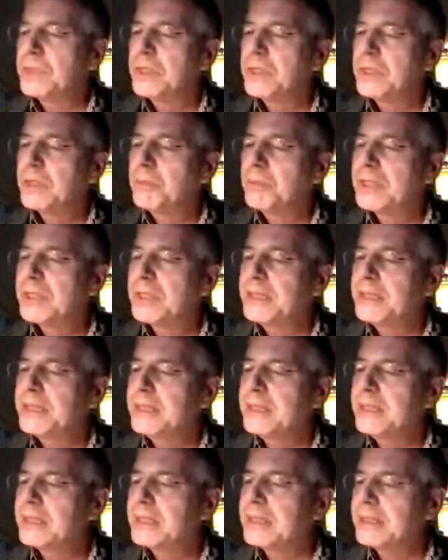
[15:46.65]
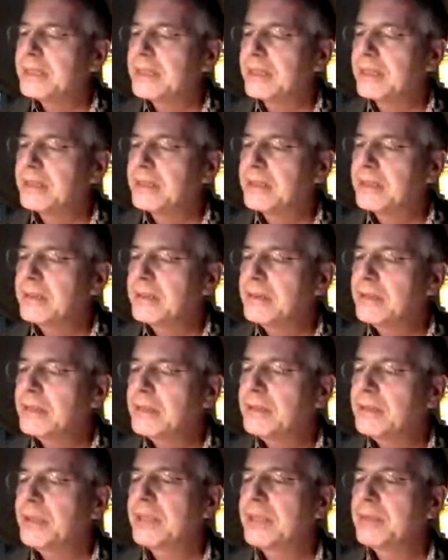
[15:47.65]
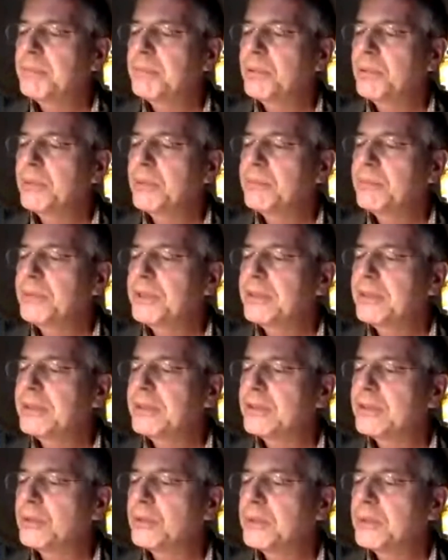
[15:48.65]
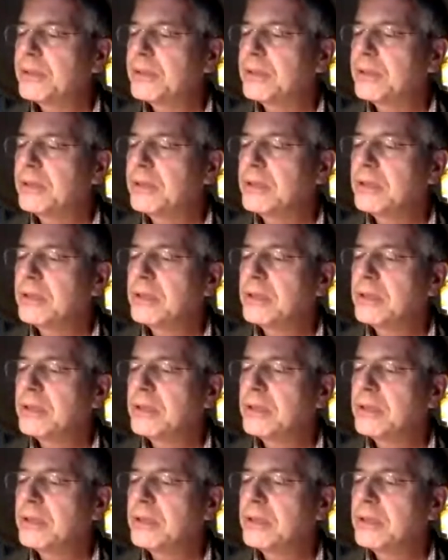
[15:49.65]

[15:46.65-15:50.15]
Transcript: Martin Kassel that you had a problem with this question.